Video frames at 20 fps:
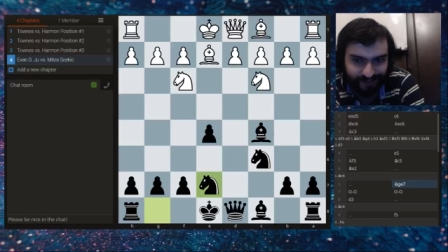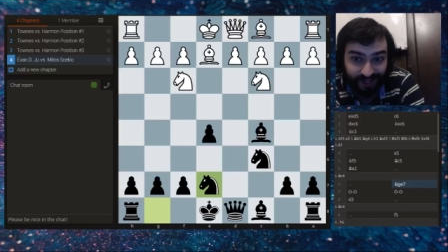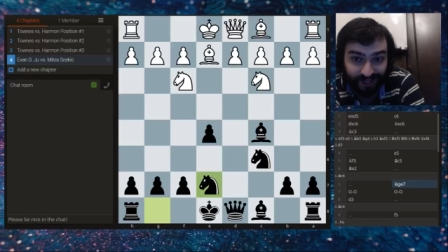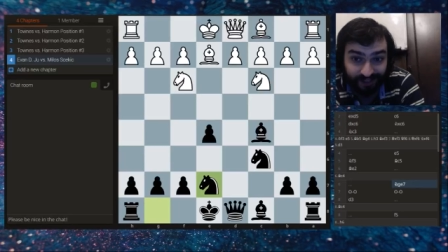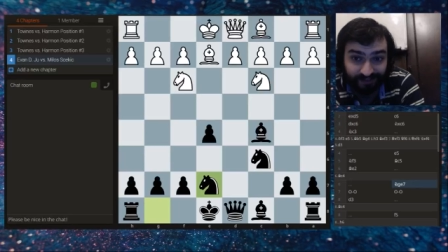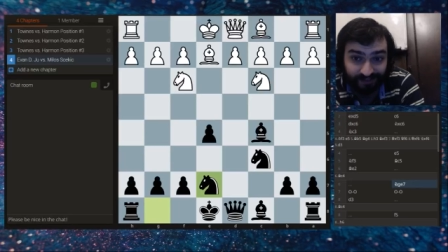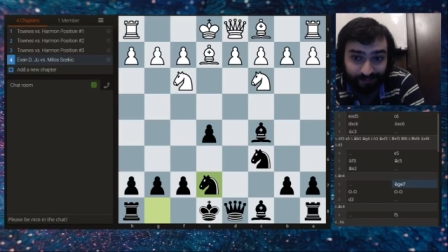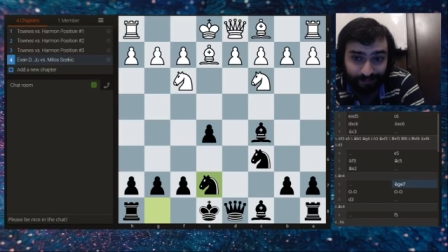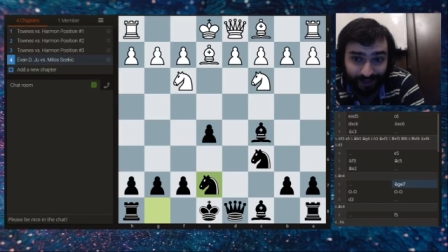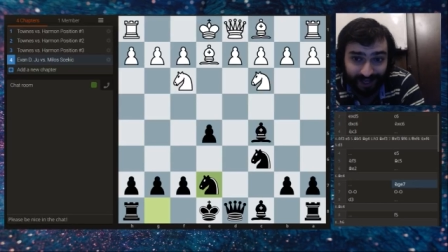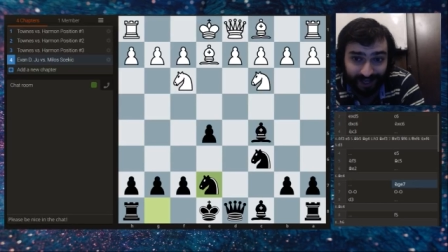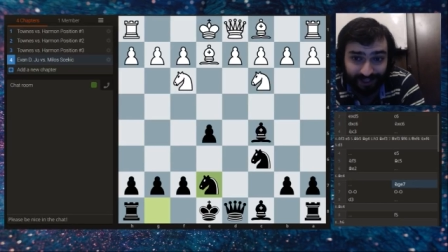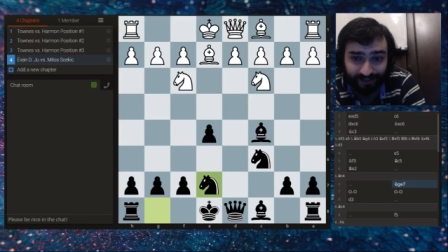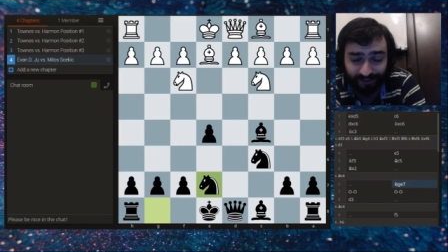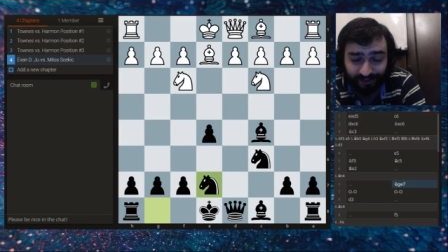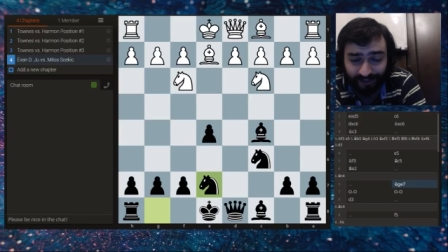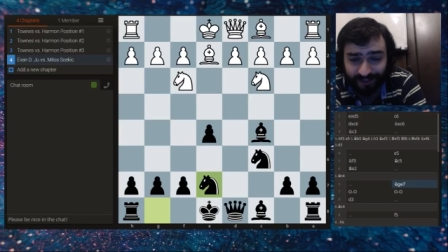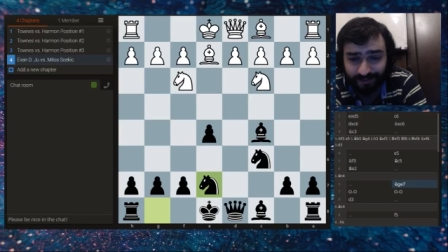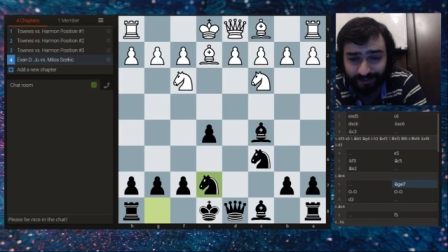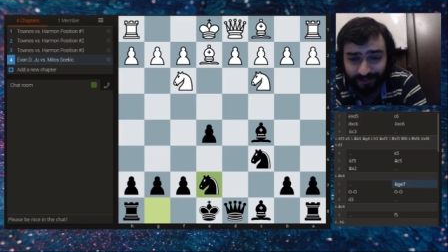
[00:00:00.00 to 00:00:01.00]
that
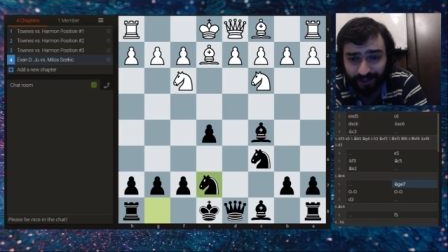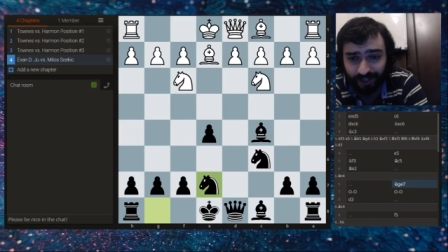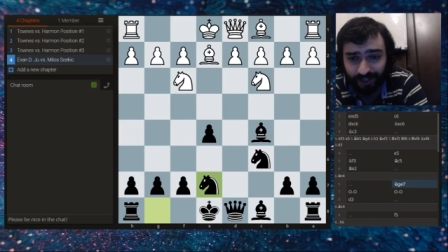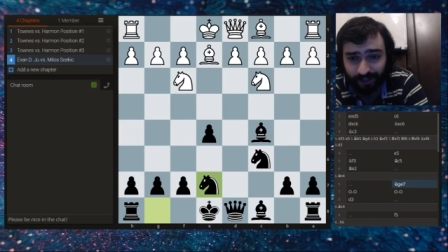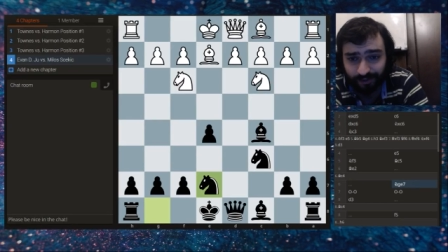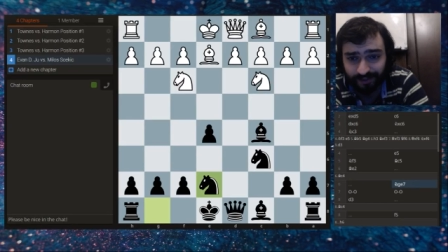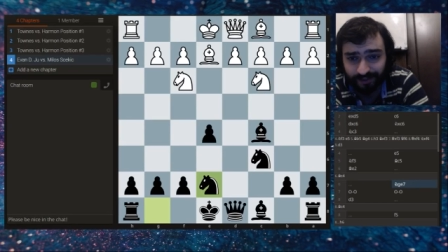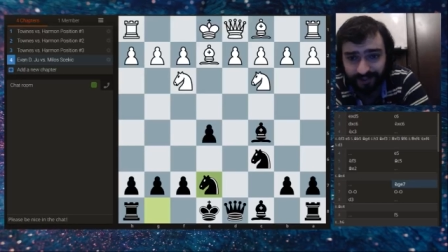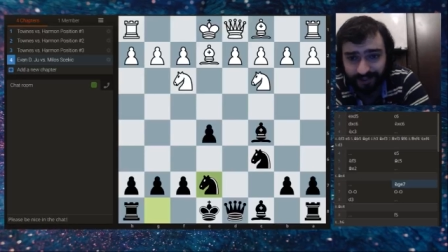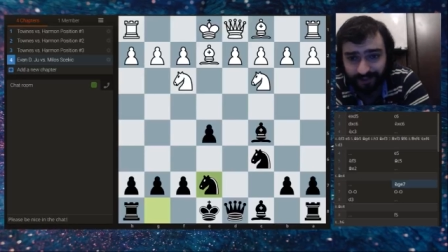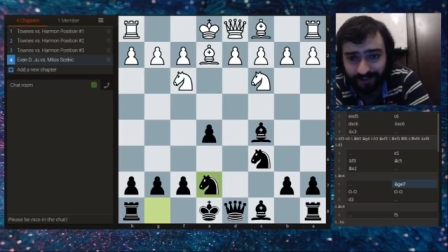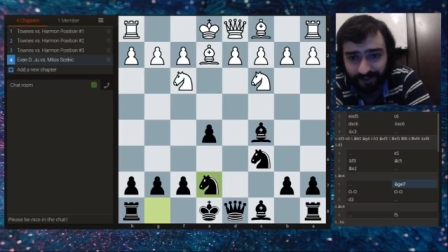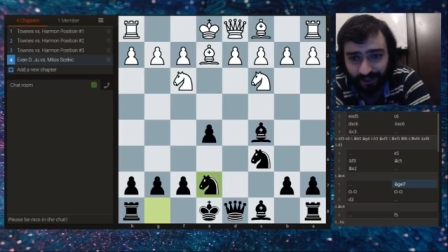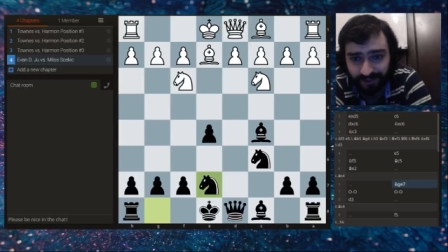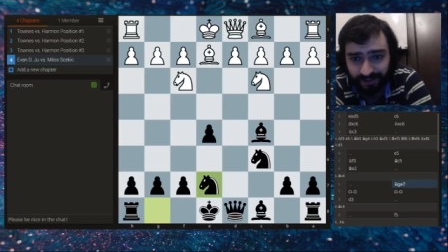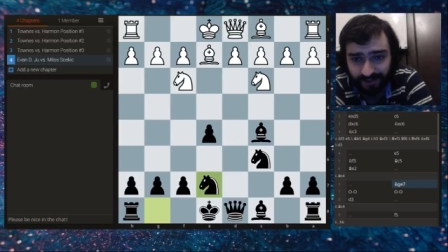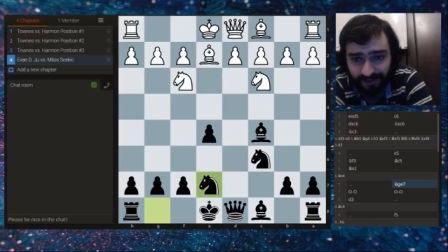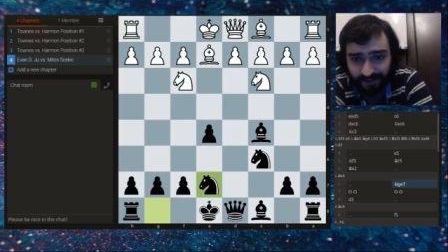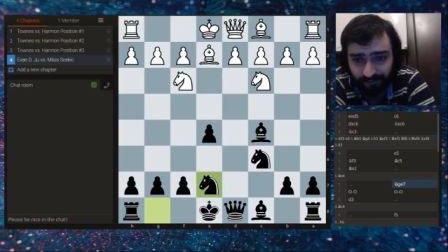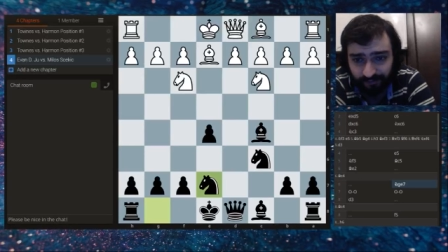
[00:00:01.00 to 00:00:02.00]
black does play this
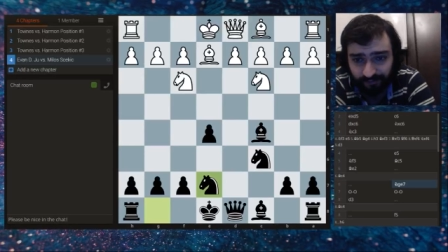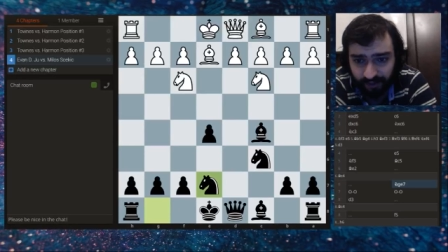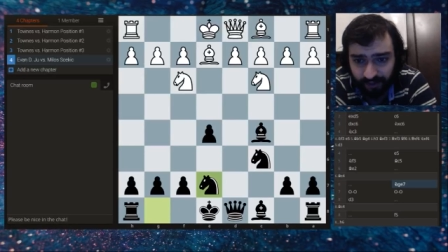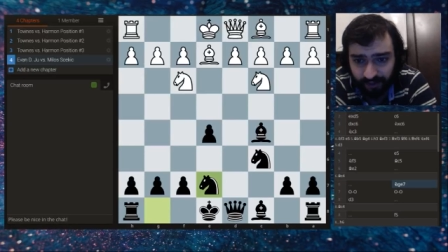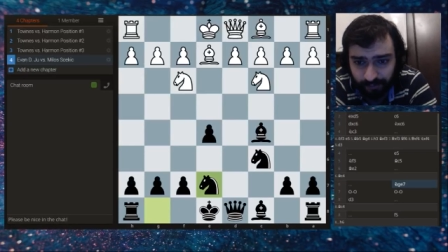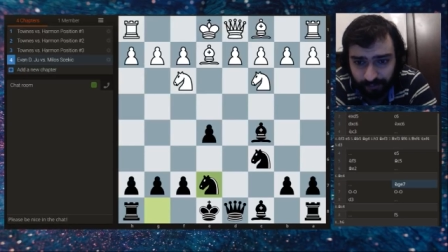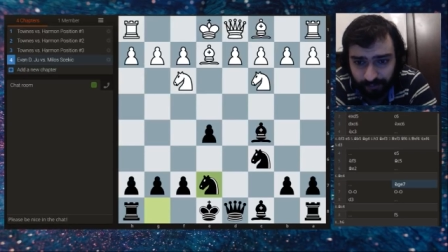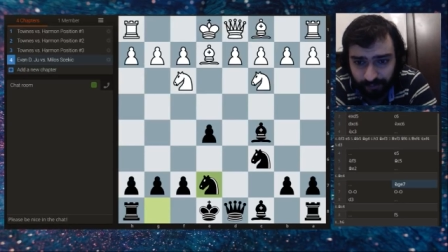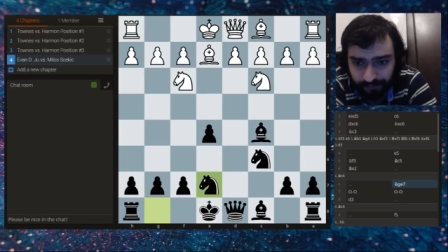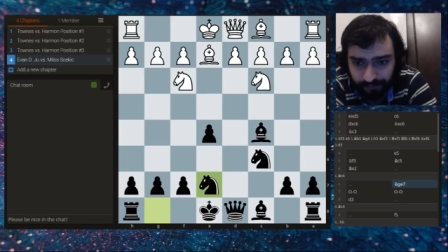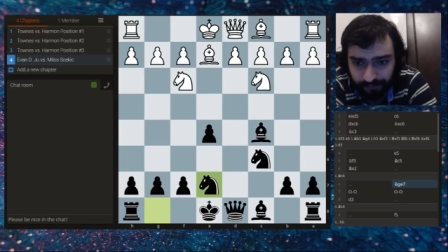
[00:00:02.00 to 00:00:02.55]
nice f5 move.